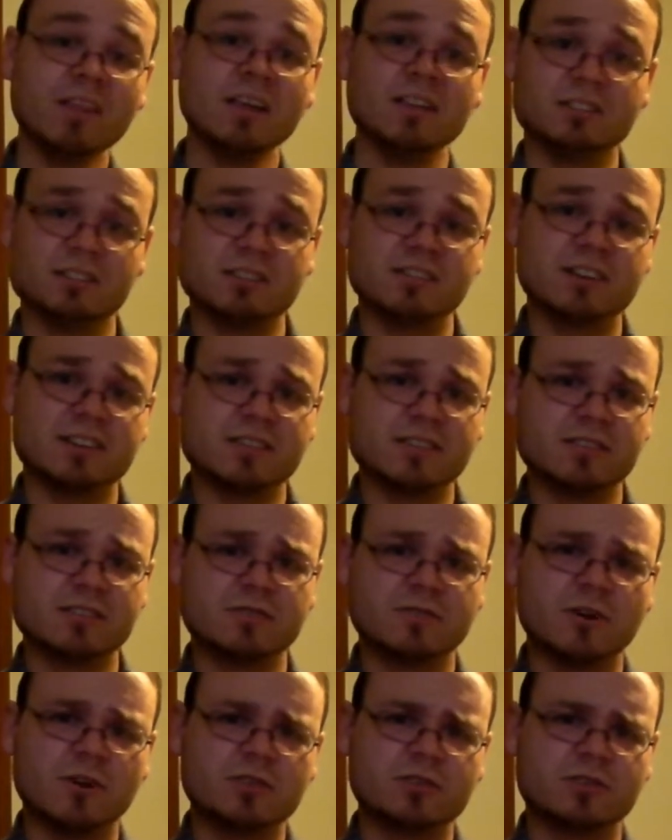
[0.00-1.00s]
Just like there's
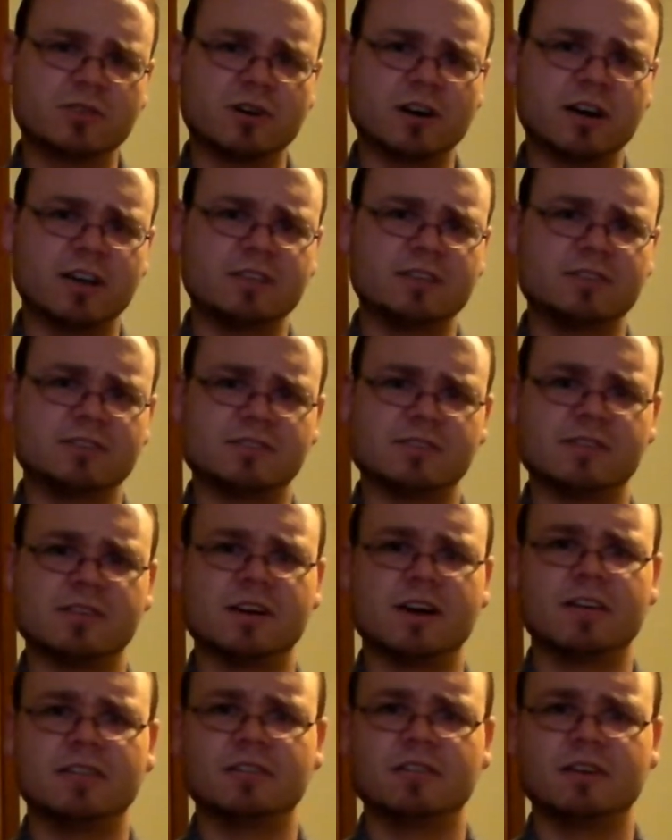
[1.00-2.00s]
false Christs
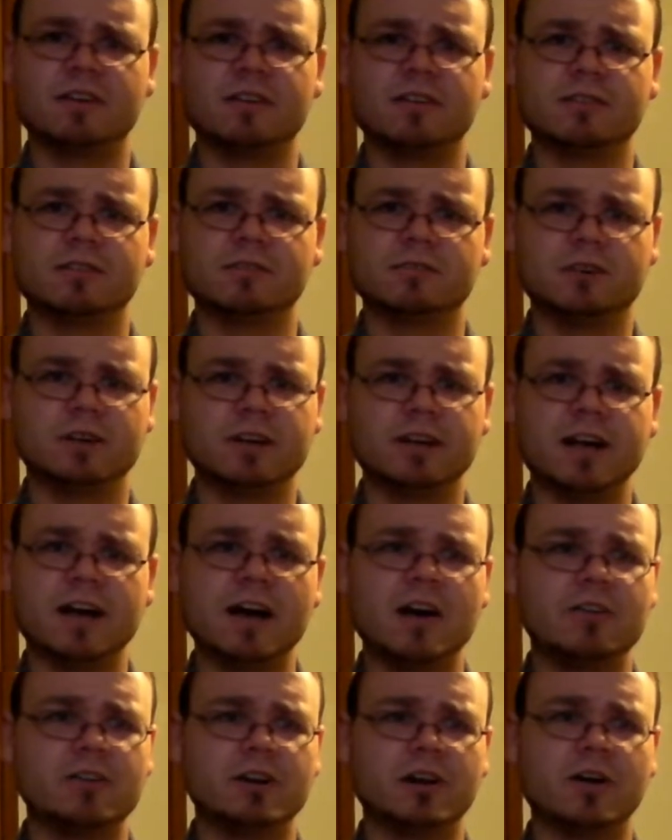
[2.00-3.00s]
out there right
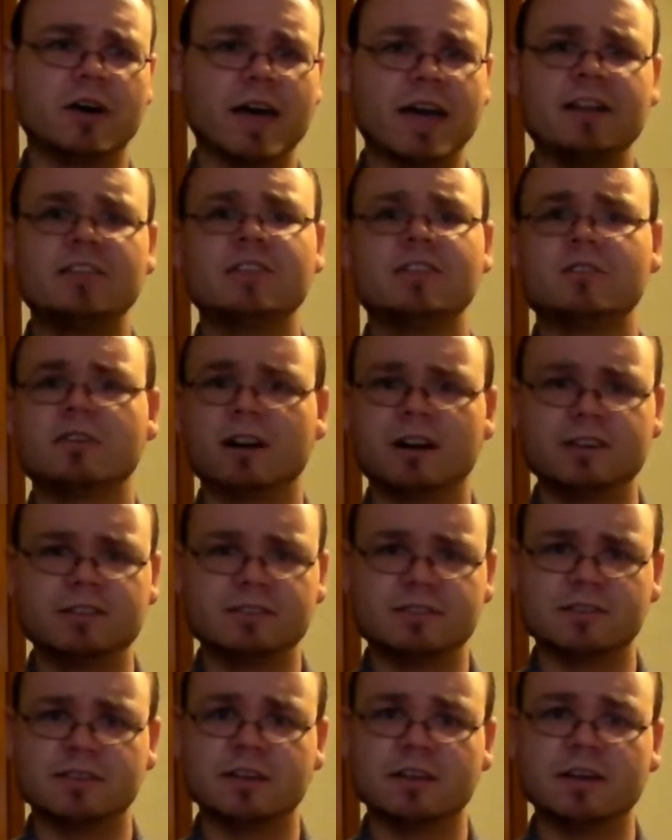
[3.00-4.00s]
now,
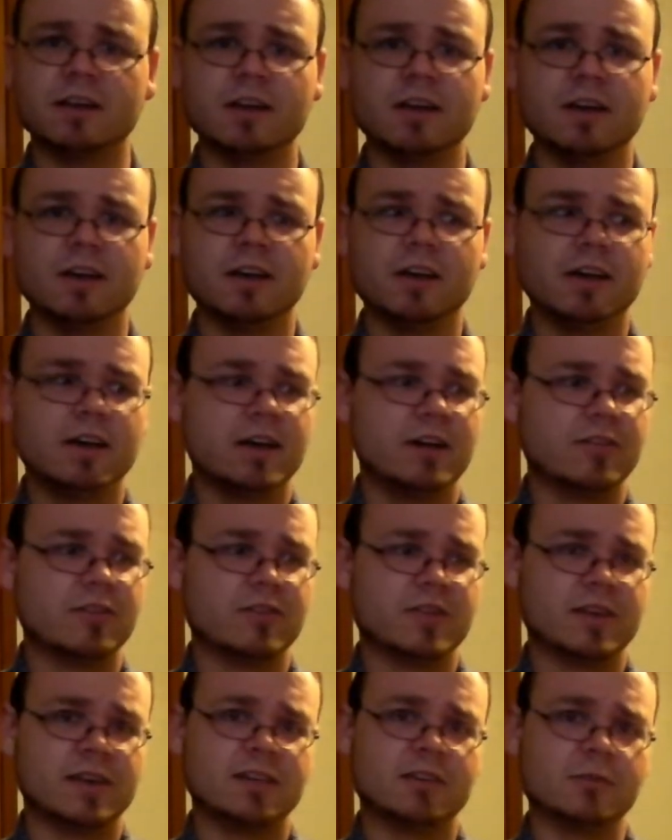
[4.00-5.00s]
antichrists and
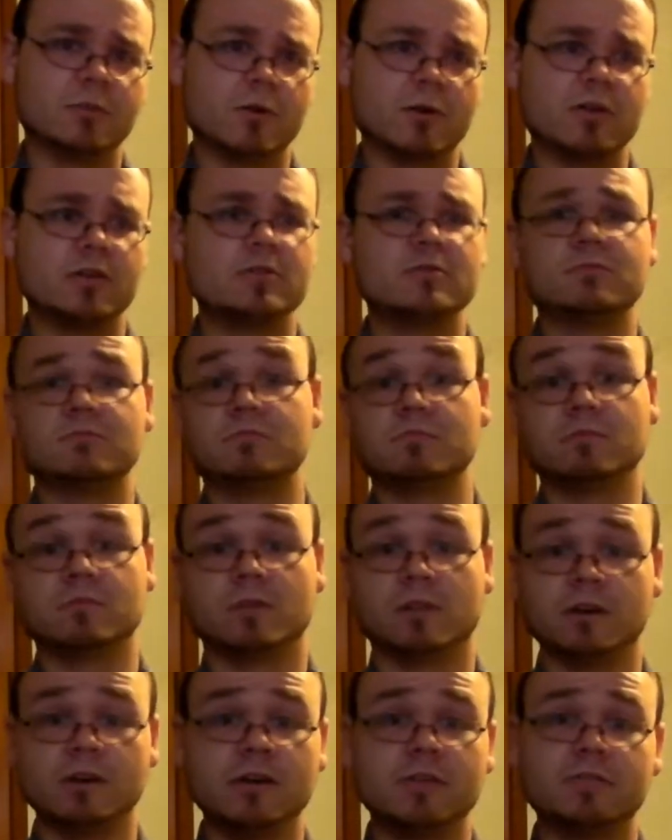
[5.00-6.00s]
everything in the world,
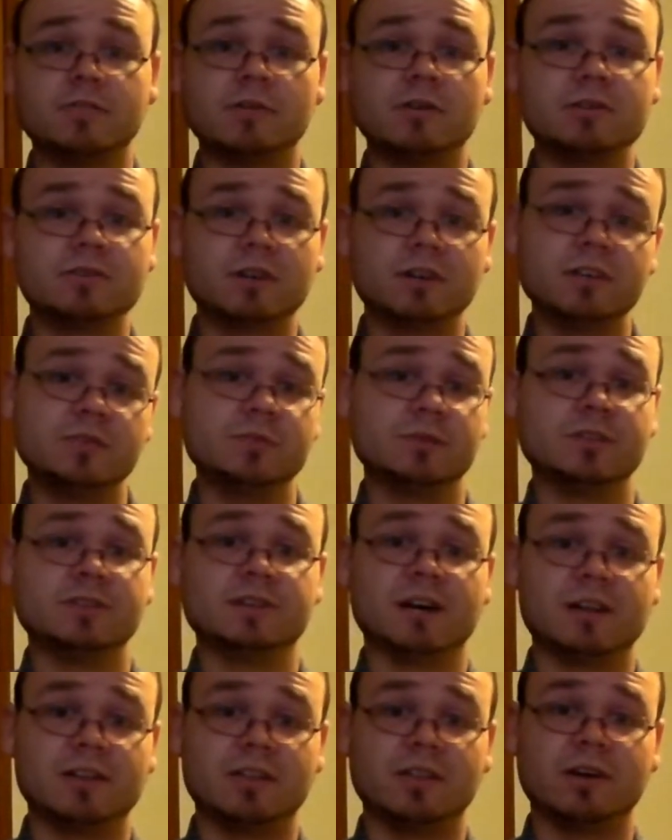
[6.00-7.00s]
there are false
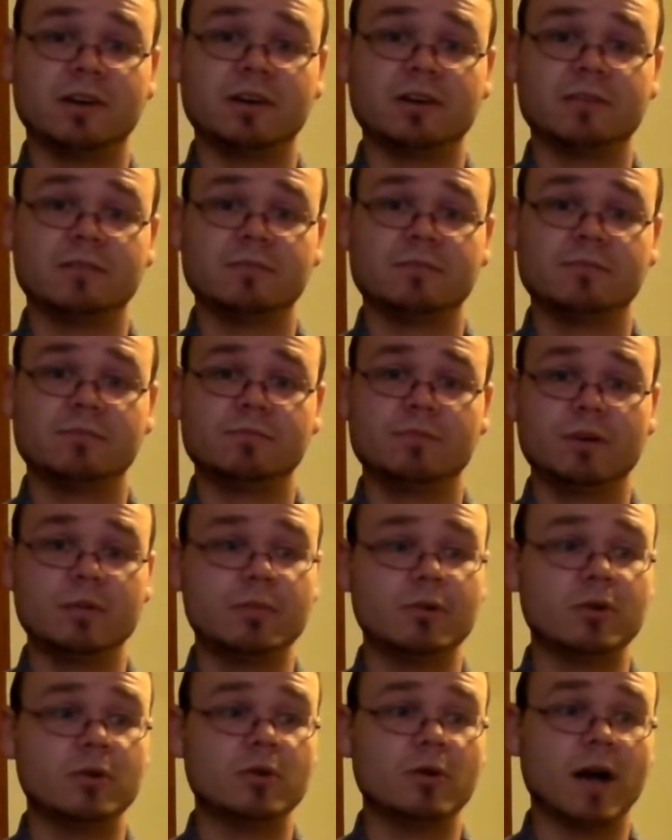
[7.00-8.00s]
husbands out there.
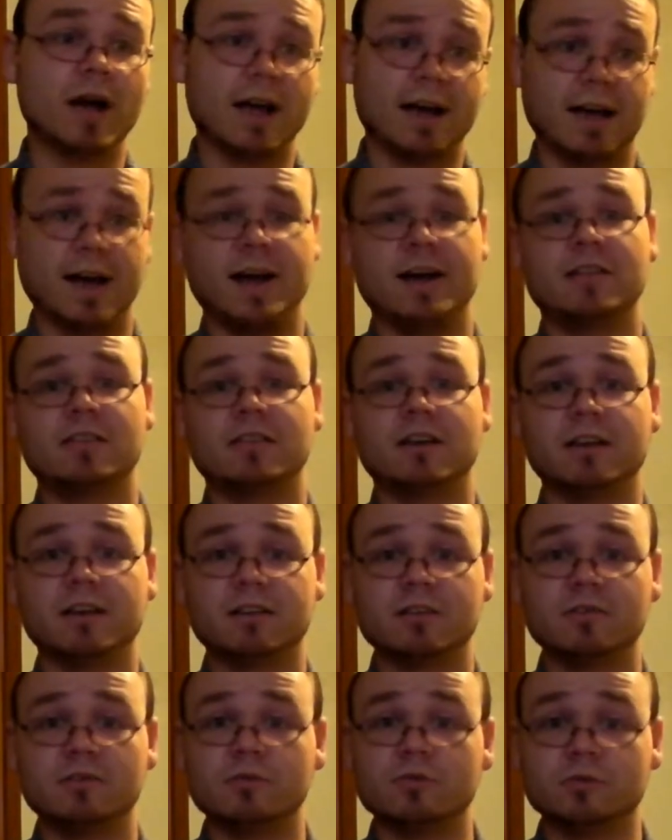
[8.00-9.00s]
People who act
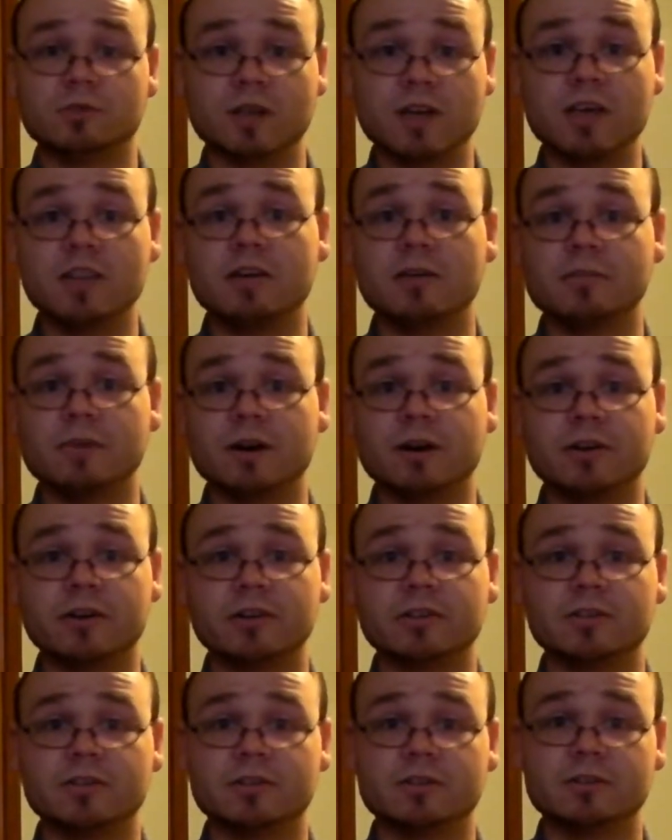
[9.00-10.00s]
like, who say they're
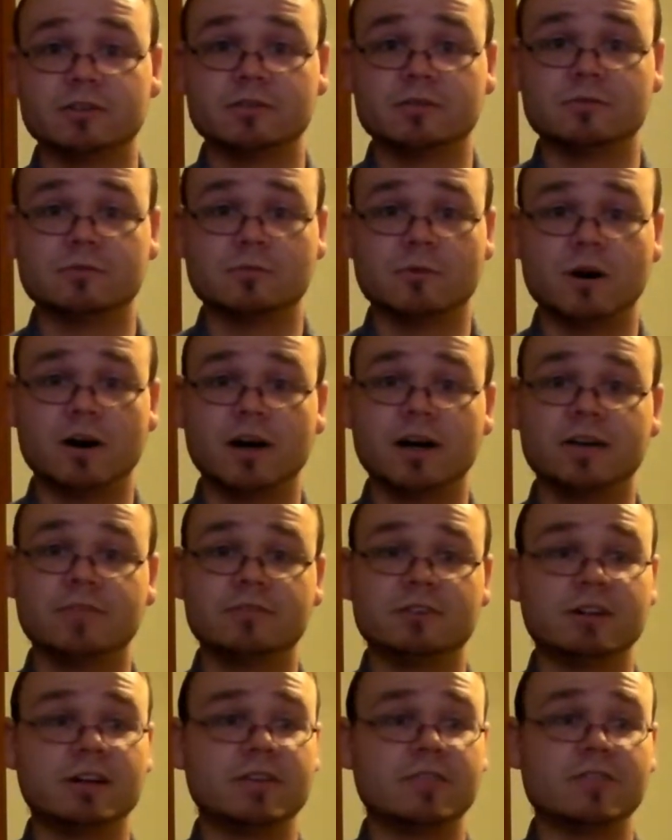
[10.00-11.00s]
married to
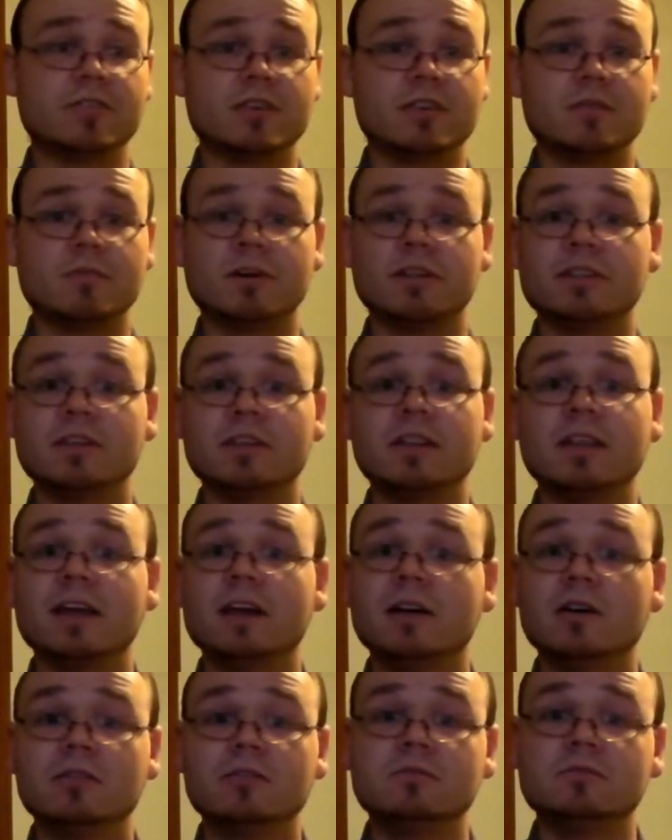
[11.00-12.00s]
wives and everything, but then
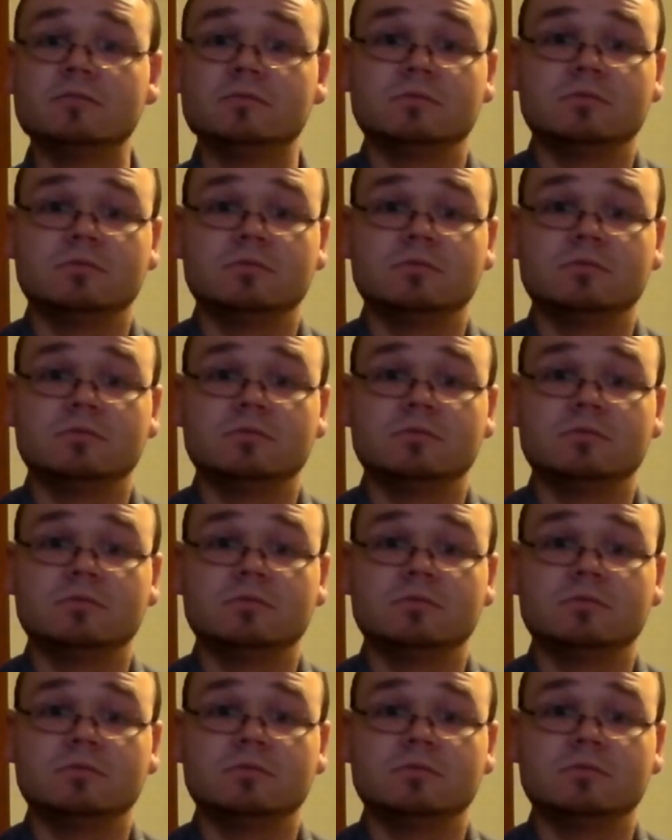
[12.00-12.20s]
they don't